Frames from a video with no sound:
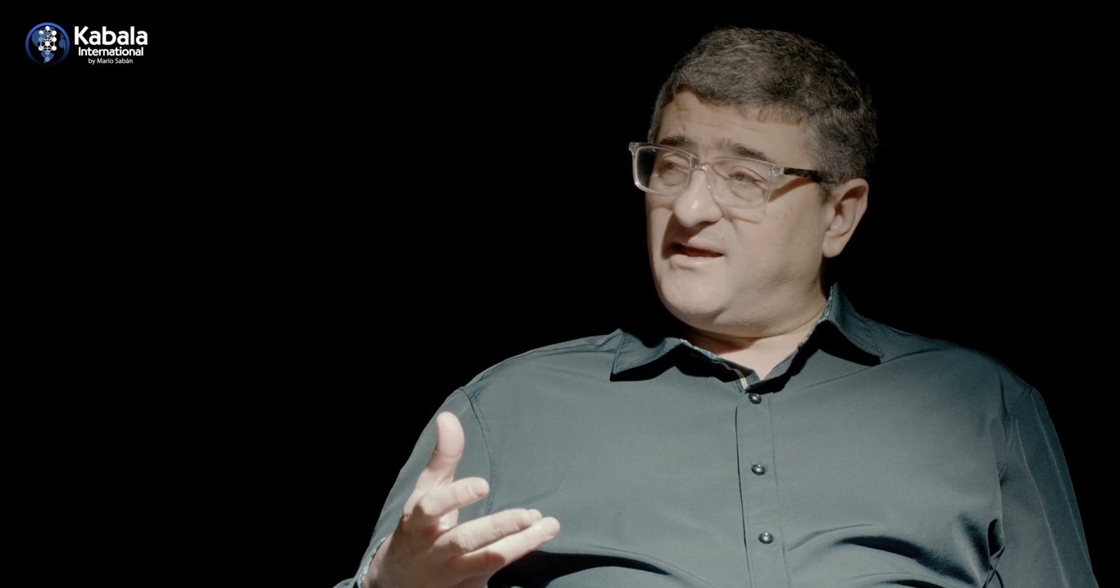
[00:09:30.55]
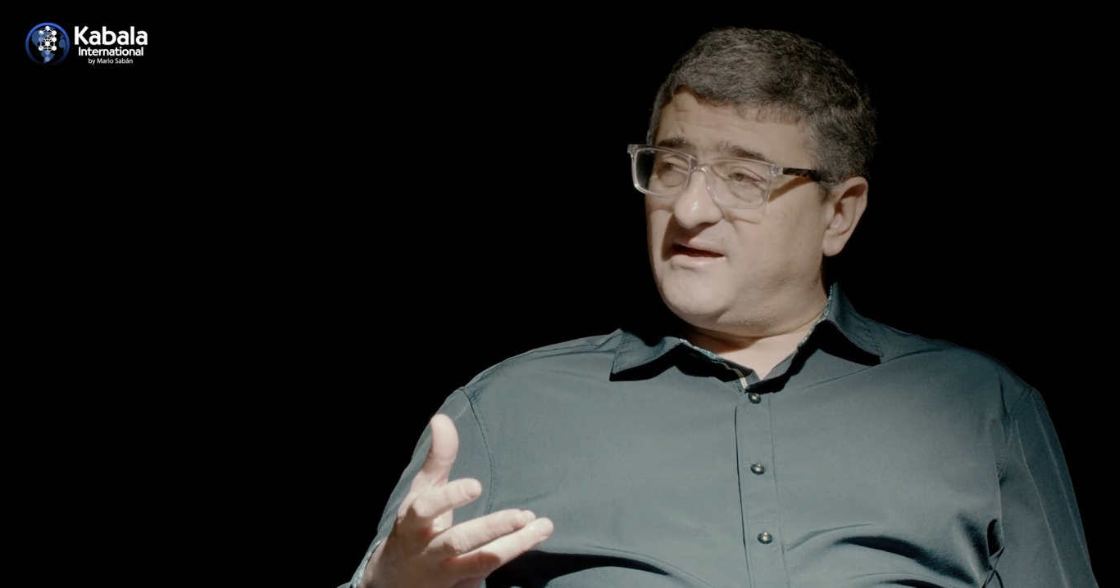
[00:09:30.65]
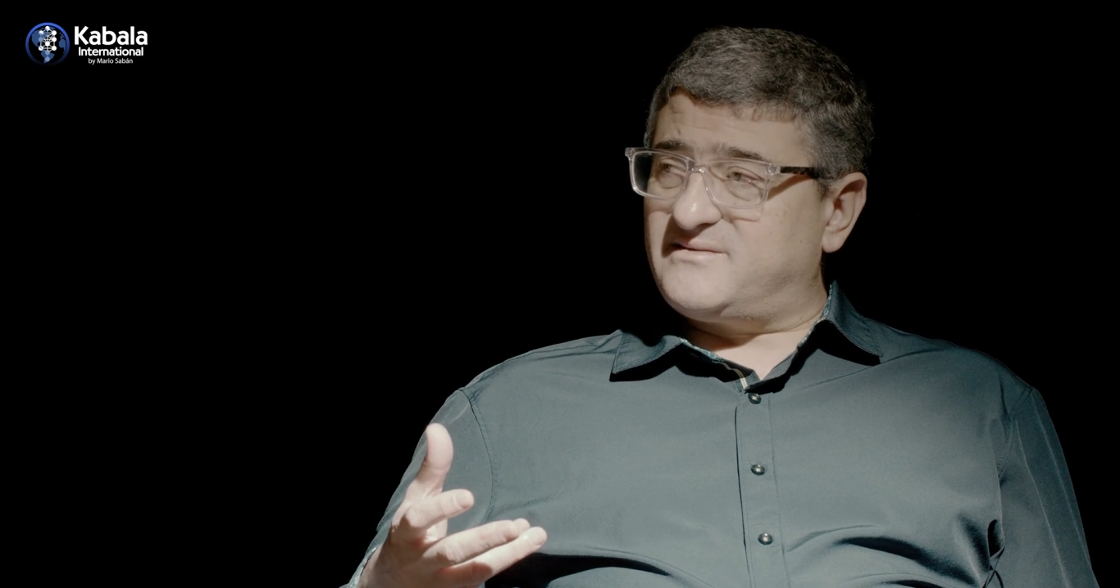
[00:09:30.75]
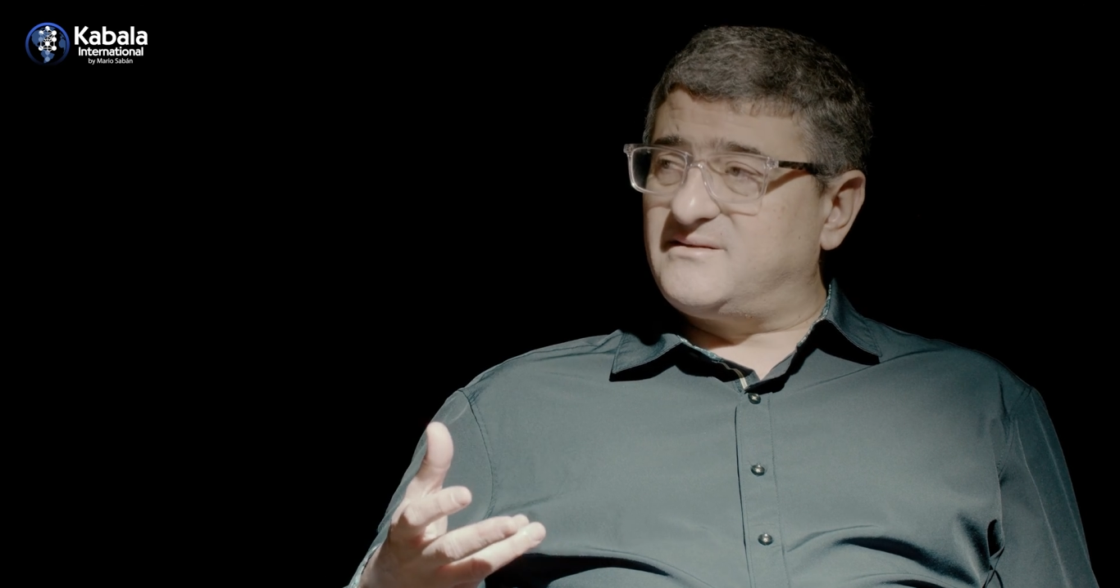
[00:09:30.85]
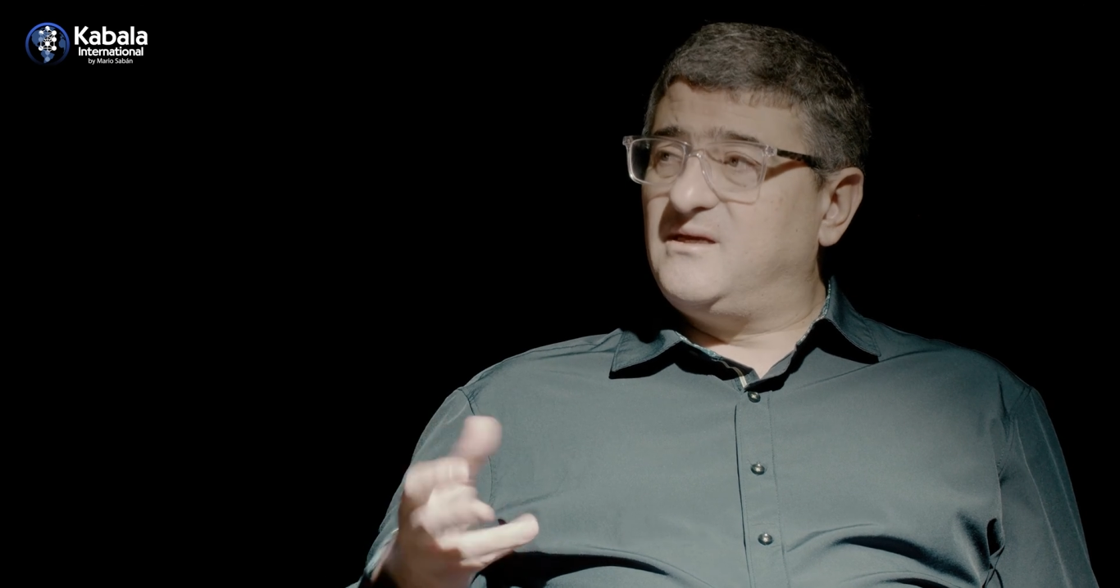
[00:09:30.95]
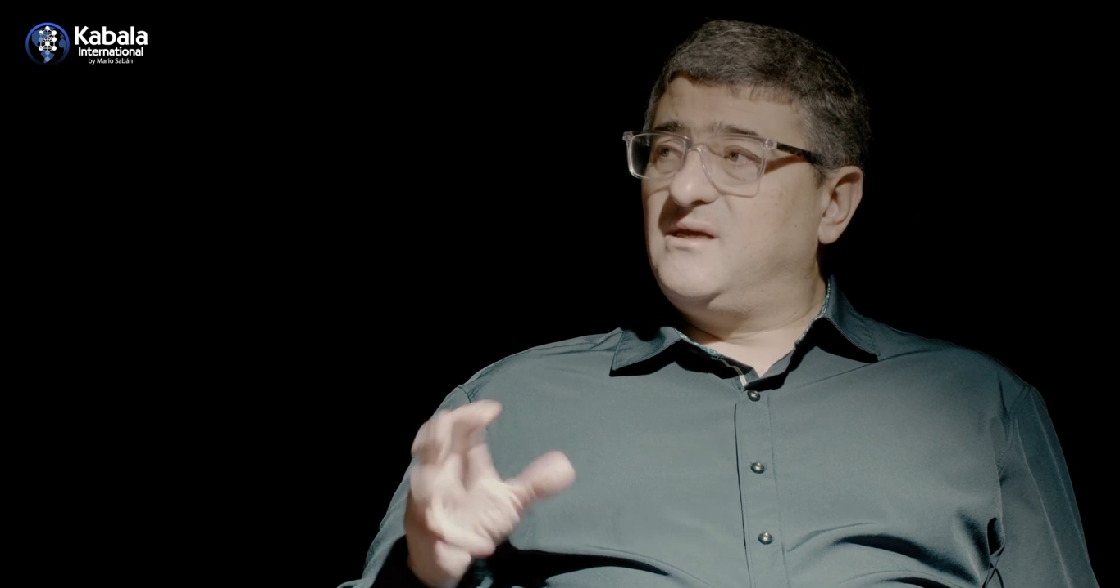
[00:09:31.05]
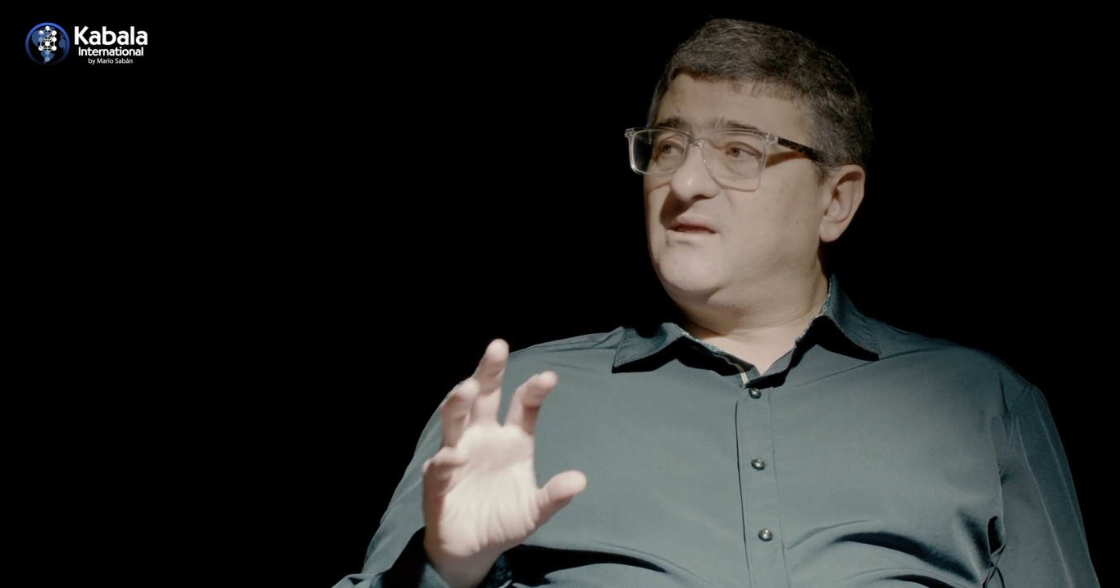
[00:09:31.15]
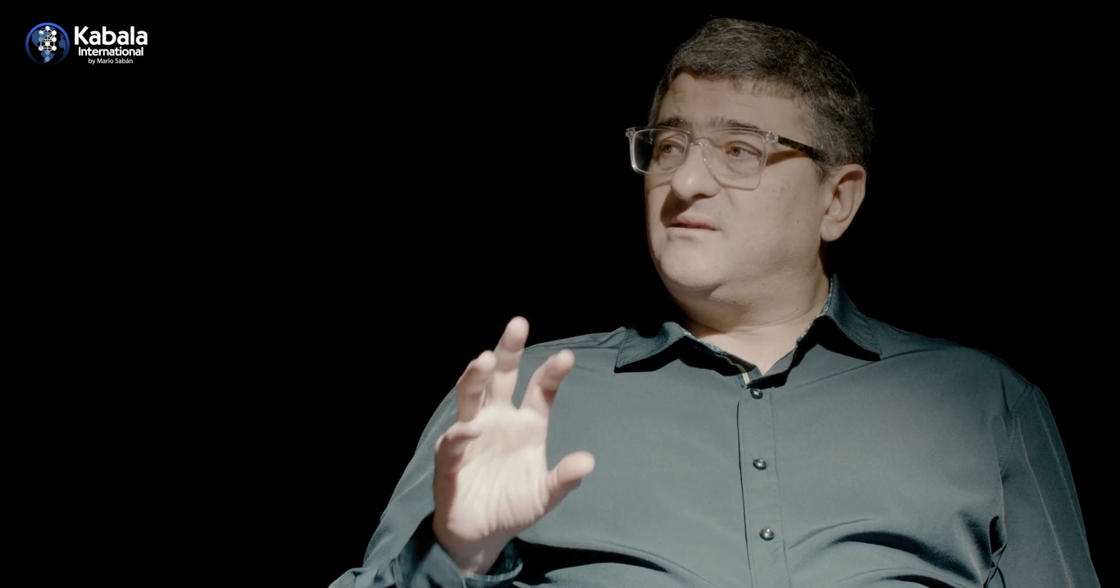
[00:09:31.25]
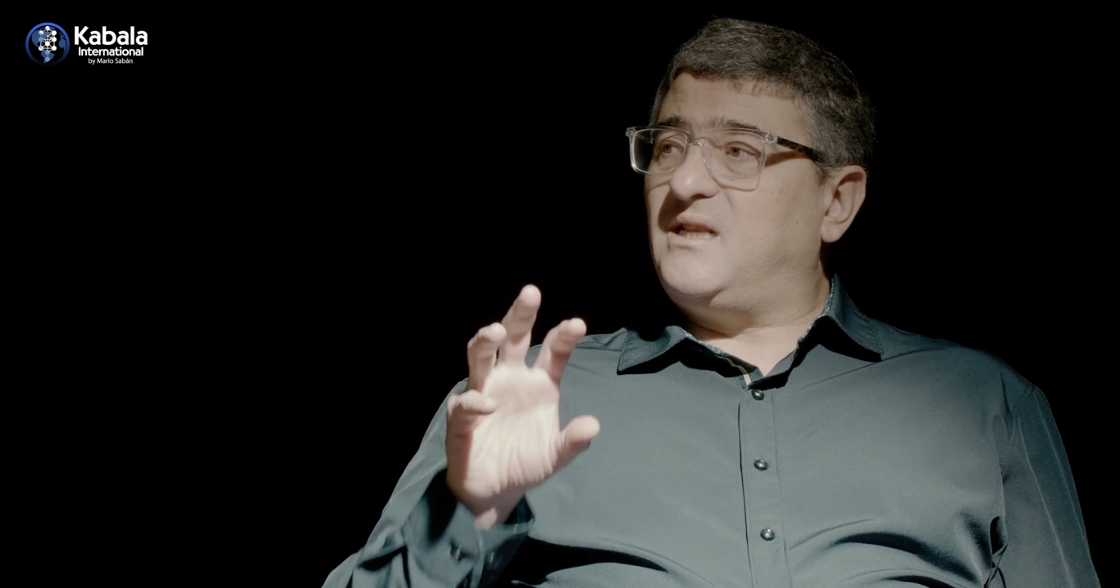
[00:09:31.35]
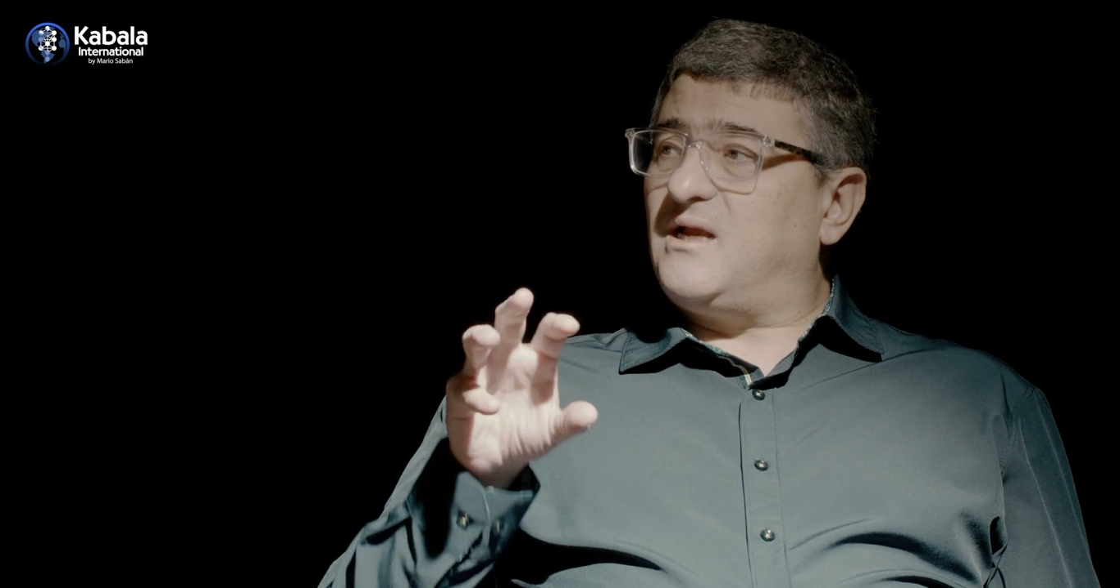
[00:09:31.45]

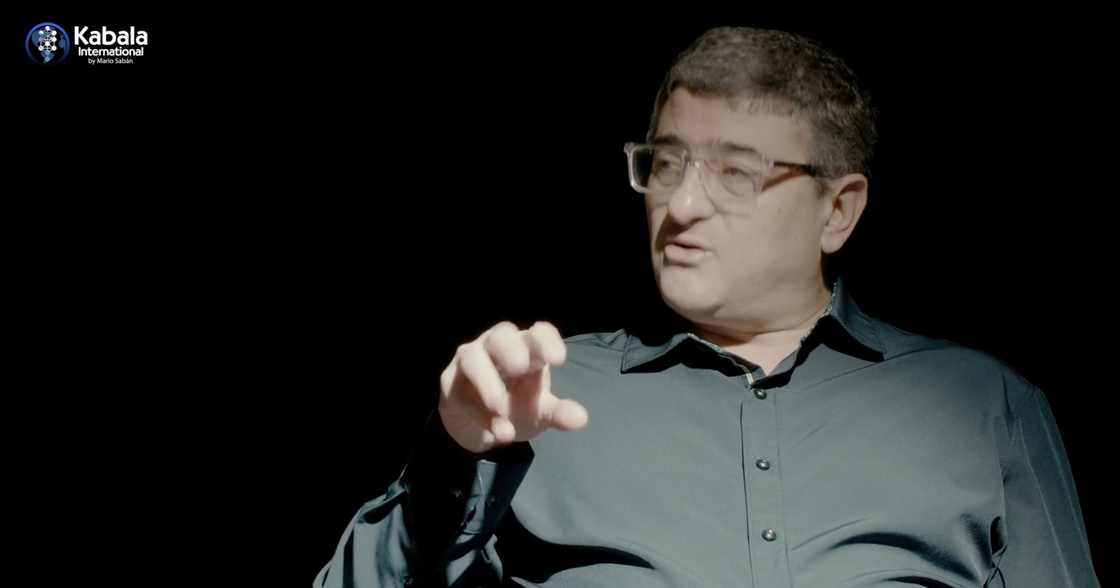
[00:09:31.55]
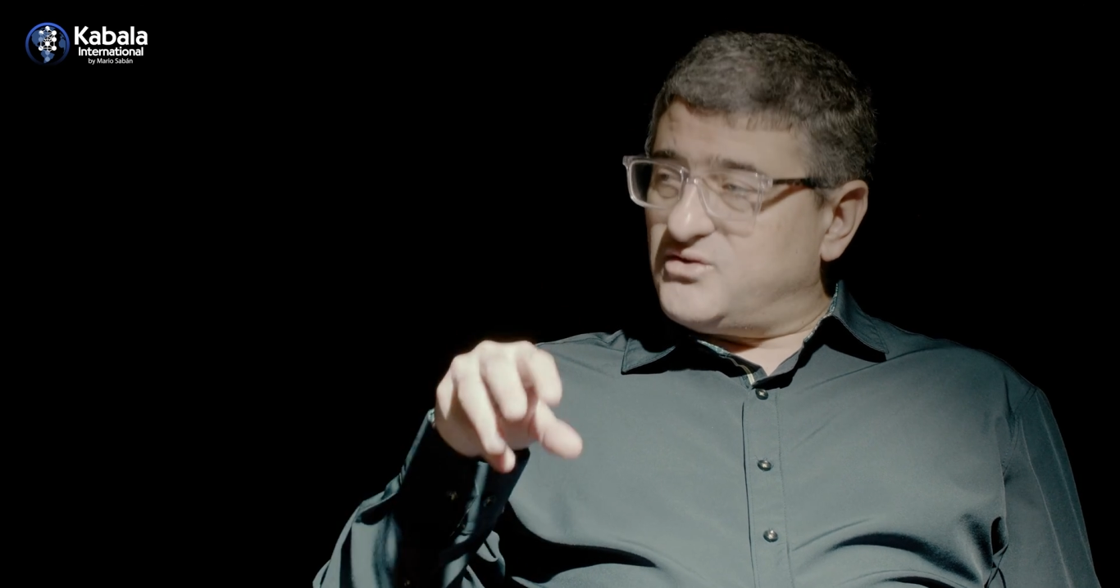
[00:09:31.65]
energies from the